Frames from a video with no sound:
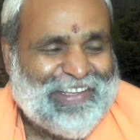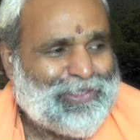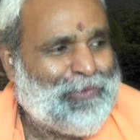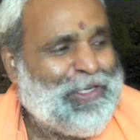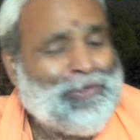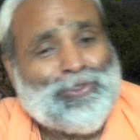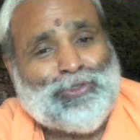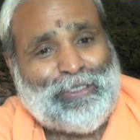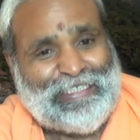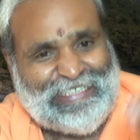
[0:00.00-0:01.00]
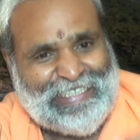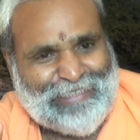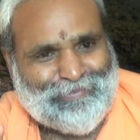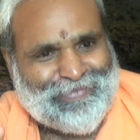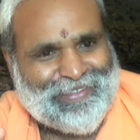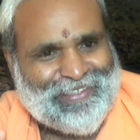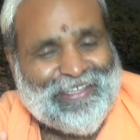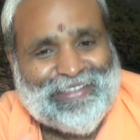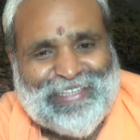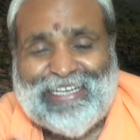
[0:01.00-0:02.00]
So we used to dream
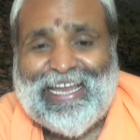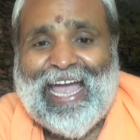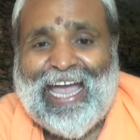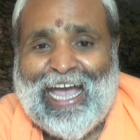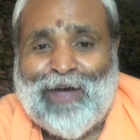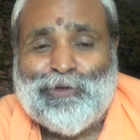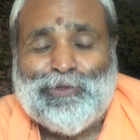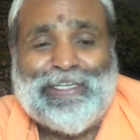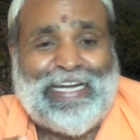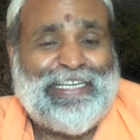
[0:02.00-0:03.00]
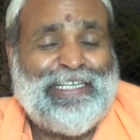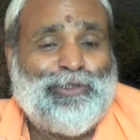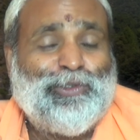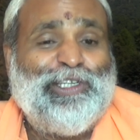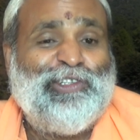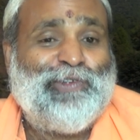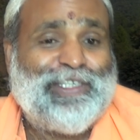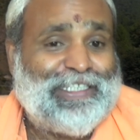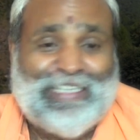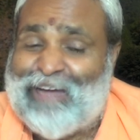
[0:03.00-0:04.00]
that how to get into university.